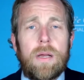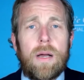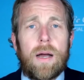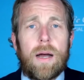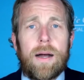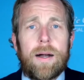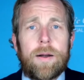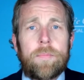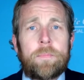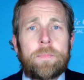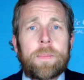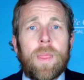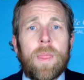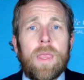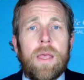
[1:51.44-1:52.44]

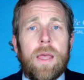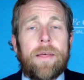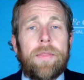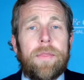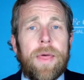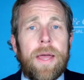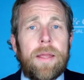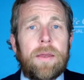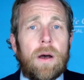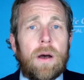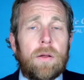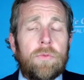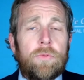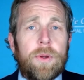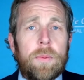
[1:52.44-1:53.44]
And then
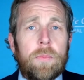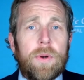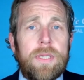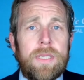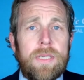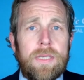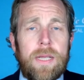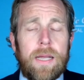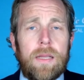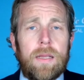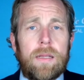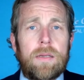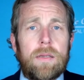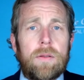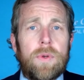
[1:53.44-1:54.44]
on February
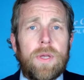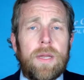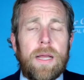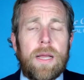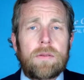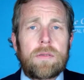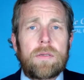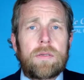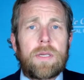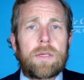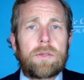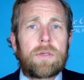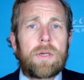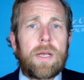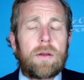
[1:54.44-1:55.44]
2nd, and we announced this
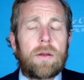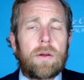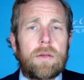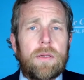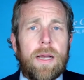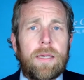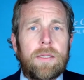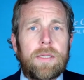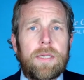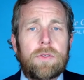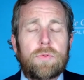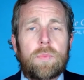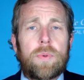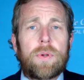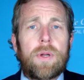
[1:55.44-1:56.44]
yesterday in our
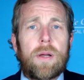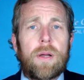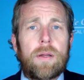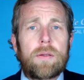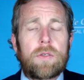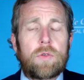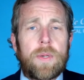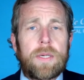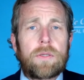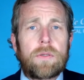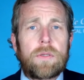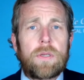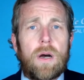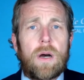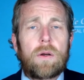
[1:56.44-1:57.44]
digest, we're putting on a
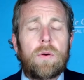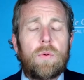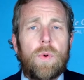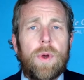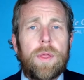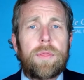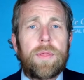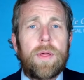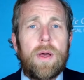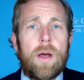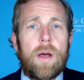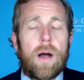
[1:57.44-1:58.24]
special talk with